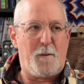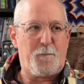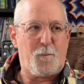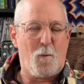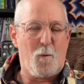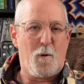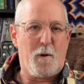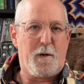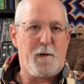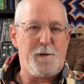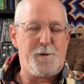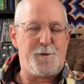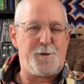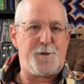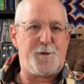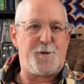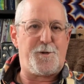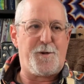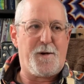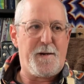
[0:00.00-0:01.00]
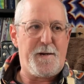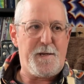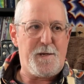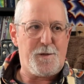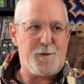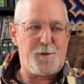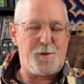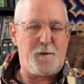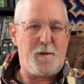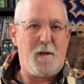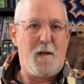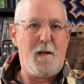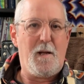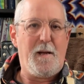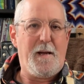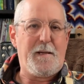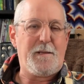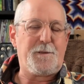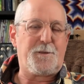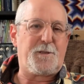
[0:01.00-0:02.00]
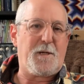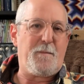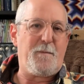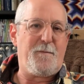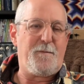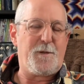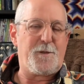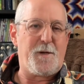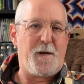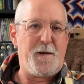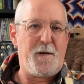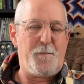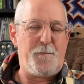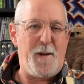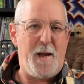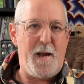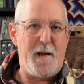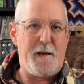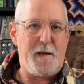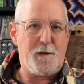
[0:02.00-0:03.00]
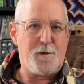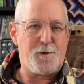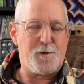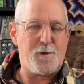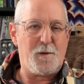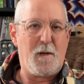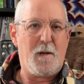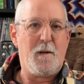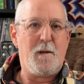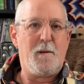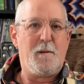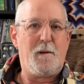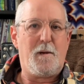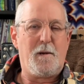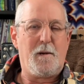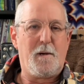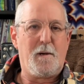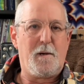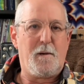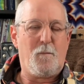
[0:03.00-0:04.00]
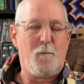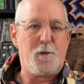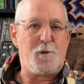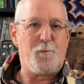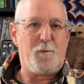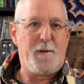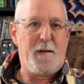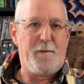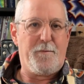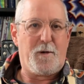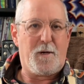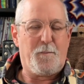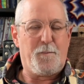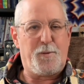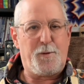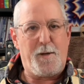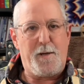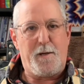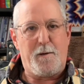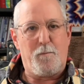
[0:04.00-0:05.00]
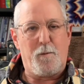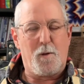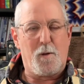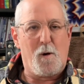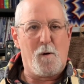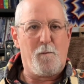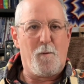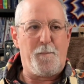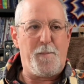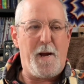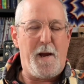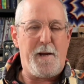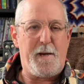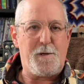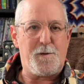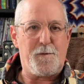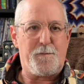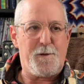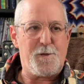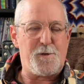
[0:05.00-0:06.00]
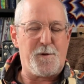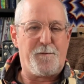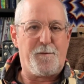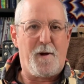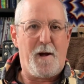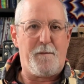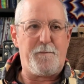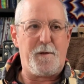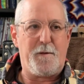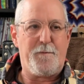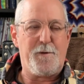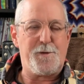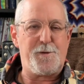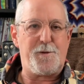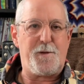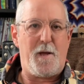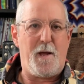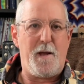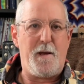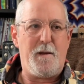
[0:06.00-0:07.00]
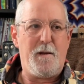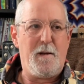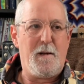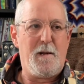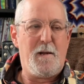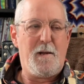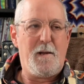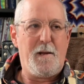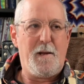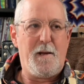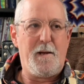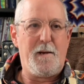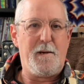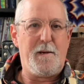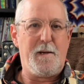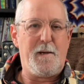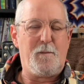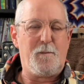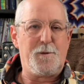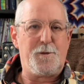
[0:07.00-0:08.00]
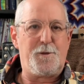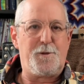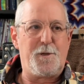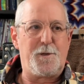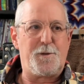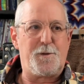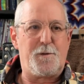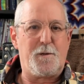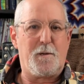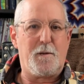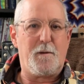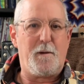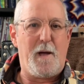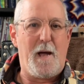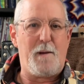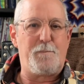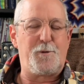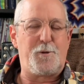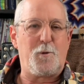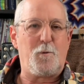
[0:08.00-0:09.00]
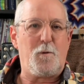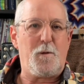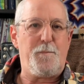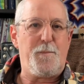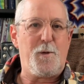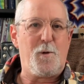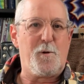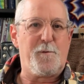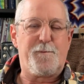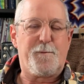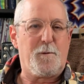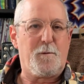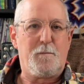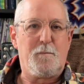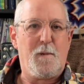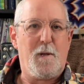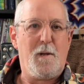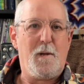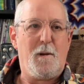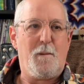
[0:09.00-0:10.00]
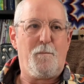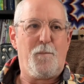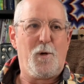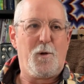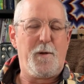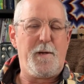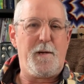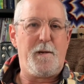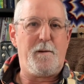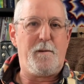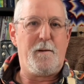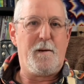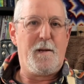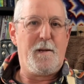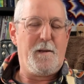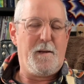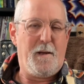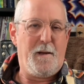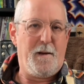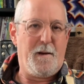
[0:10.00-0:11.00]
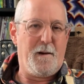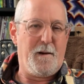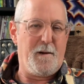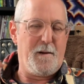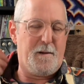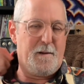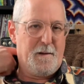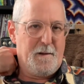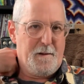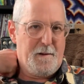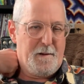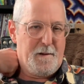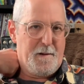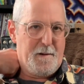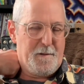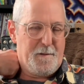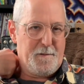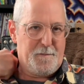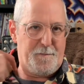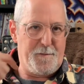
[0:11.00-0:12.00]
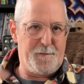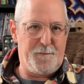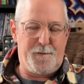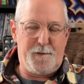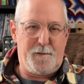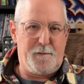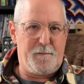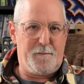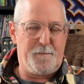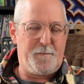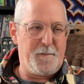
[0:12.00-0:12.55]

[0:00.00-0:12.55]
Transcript: work, his studies, and some of his underpaintings. Which were never completed with overpaintings, and they survived to this day. And it was just absolutely beautiful, brilliant. The